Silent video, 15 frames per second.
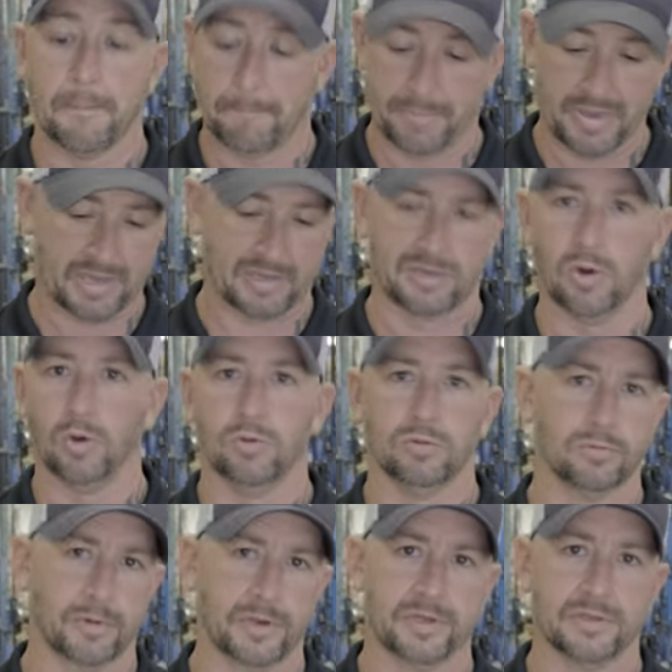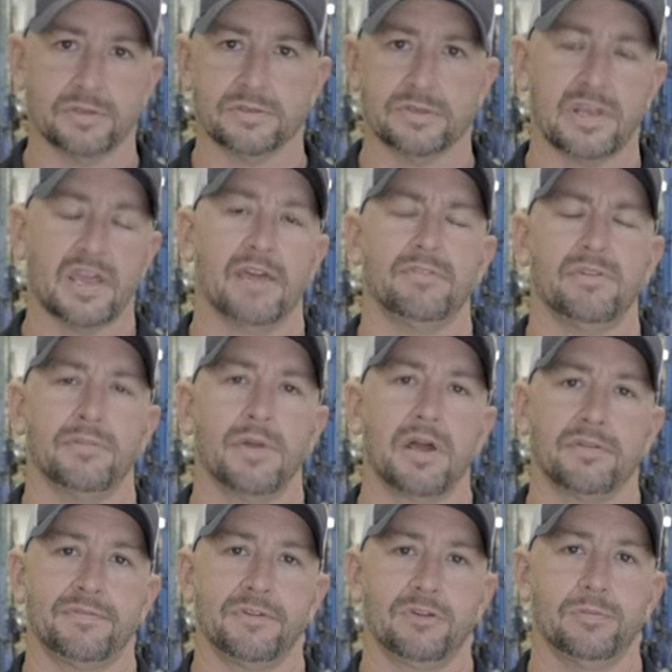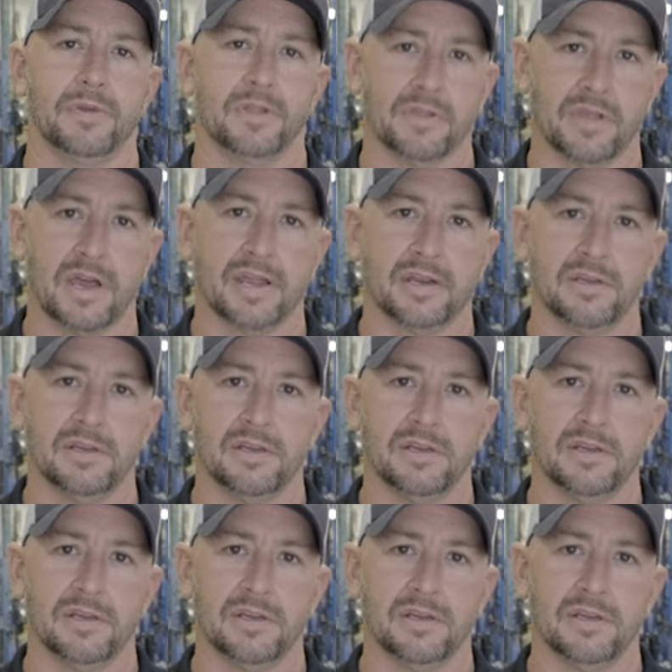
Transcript: big gold reels and heavy monofilament line.